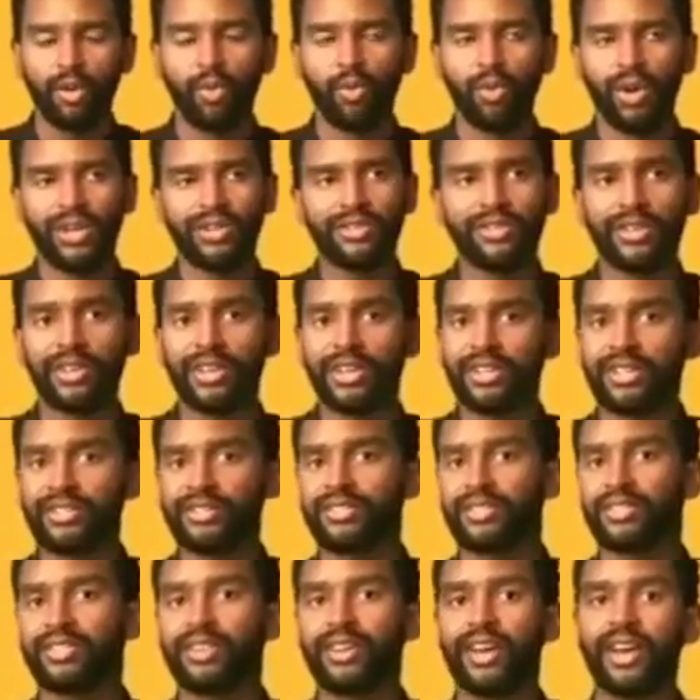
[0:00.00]
which
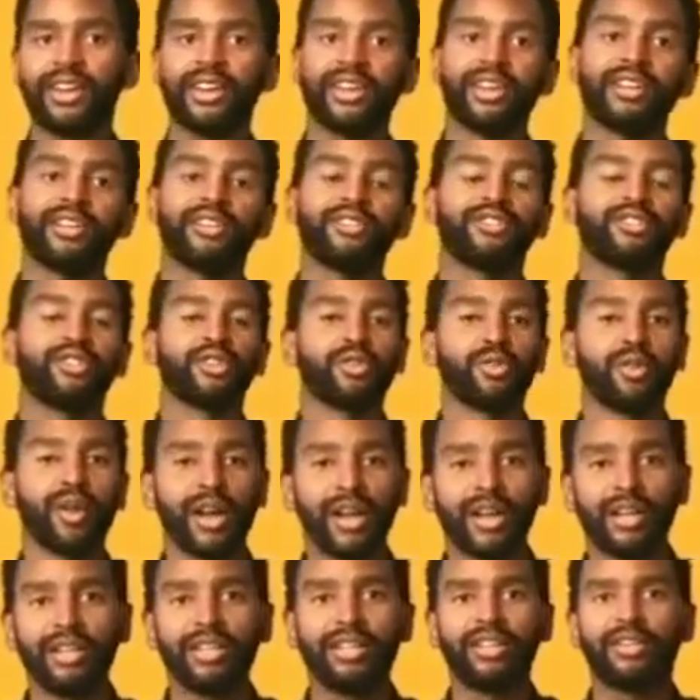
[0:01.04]
is heading
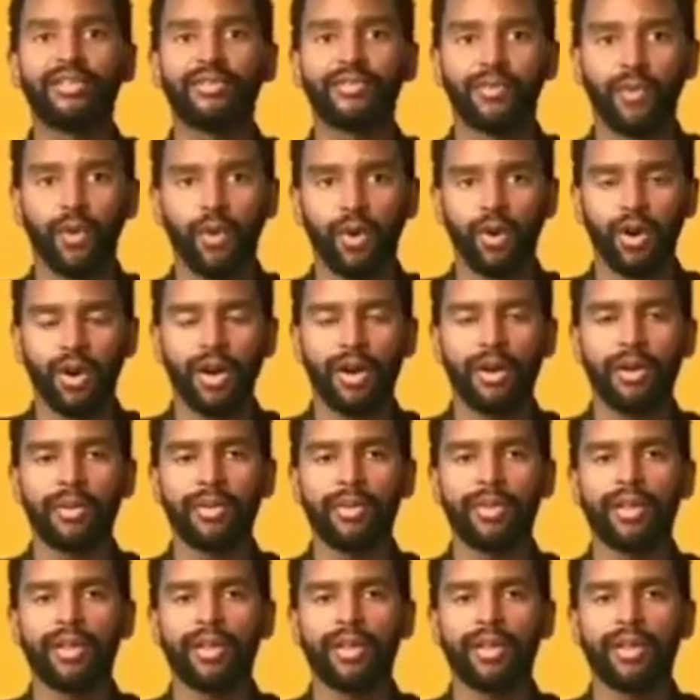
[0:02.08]
directly for